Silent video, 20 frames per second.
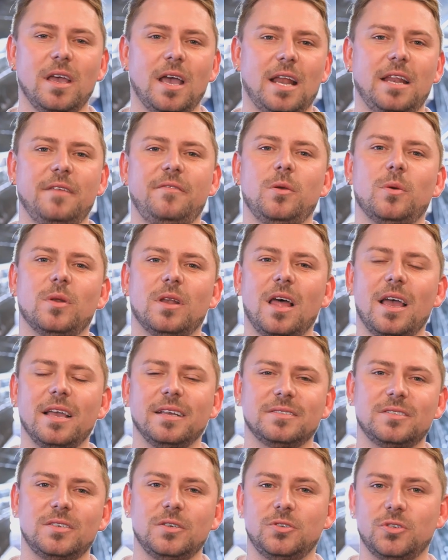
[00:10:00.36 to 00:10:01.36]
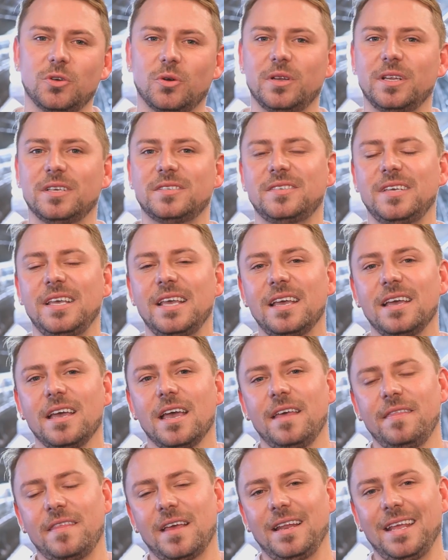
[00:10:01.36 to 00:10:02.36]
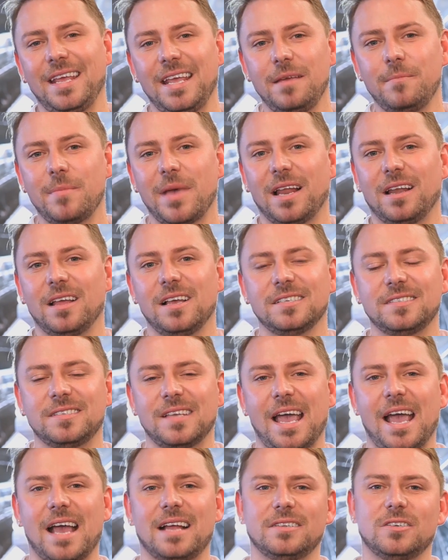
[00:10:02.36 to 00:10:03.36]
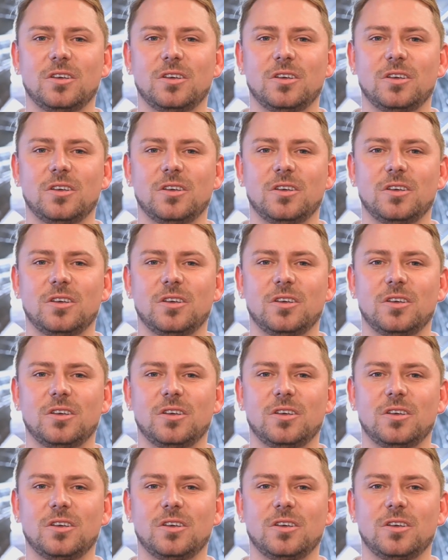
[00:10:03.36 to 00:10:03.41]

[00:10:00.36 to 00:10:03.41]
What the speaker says: And if you would like to join us here, then email us at